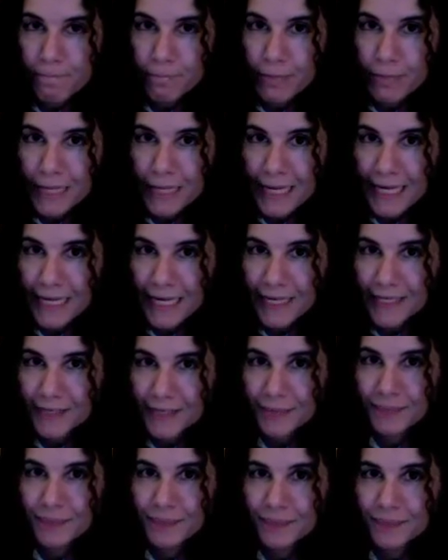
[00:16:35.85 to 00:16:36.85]
blank.
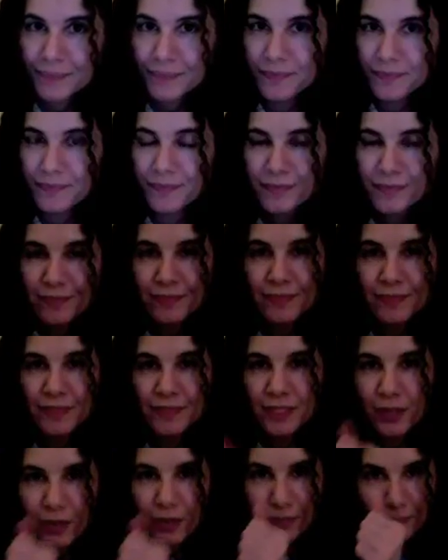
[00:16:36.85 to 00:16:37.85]

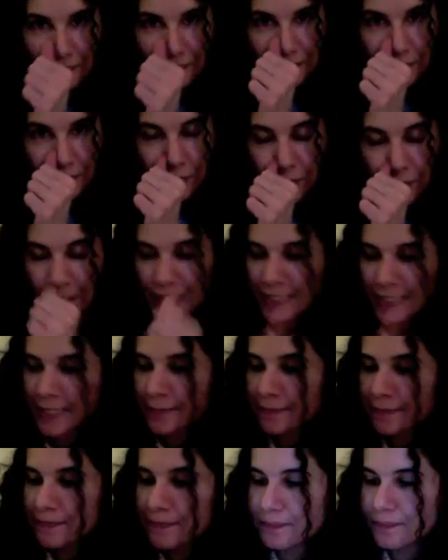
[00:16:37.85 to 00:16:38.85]
So what is
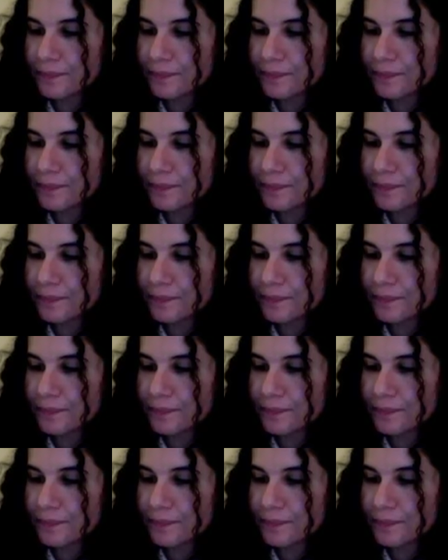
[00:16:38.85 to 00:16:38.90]
it?